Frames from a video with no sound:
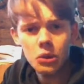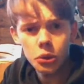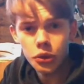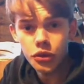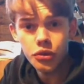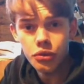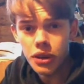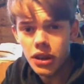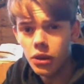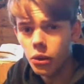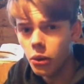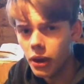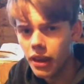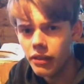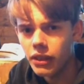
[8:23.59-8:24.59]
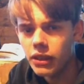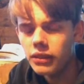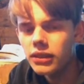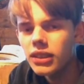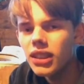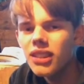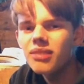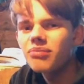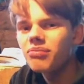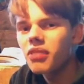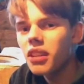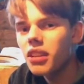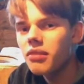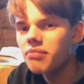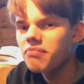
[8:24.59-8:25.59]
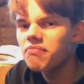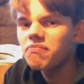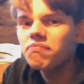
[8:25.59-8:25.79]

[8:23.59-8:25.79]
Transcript: or equals 3 or whatever.